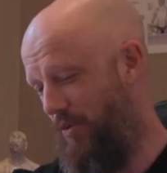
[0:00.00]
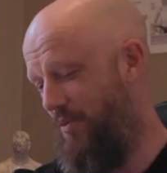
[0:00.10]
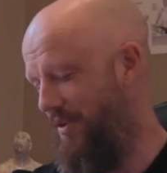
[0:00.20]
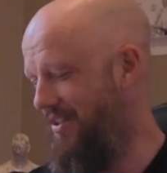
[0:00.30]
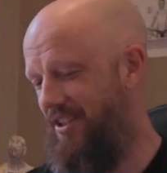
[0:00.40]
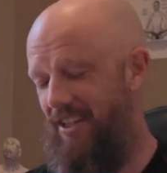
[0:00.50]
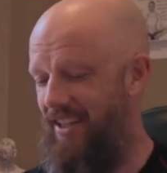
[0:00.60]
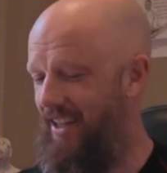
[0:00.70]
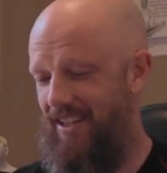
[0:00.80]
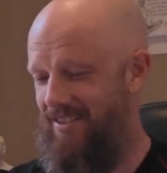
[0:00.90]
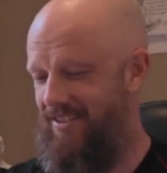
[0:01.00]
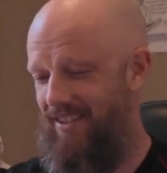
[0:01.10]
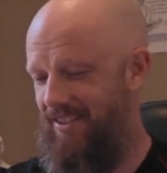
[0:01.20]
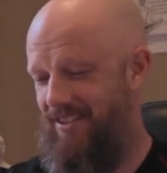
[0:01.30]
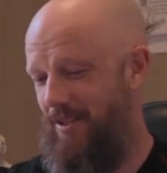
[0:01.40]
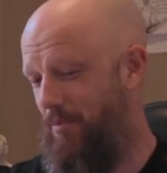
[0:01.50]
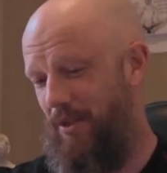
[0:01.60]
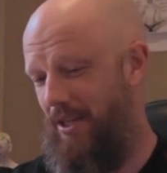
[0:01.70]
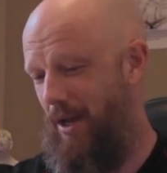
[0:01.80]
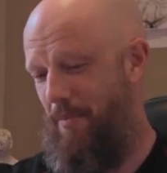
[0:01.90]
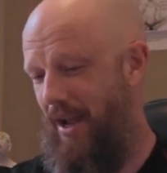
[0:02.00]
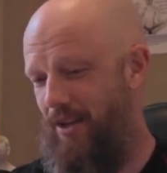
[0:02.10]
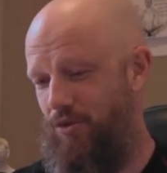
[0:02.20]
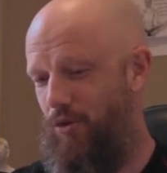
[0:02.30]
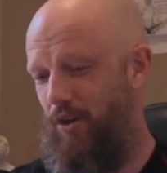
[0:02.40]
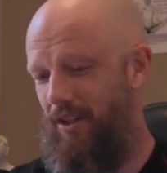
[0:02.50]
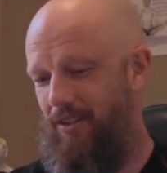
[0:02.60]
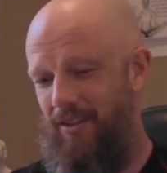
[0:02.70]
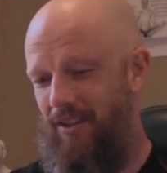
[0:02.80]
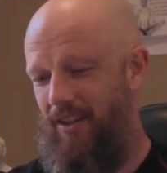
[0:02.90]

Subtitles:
with wind tea, it's simply about trying to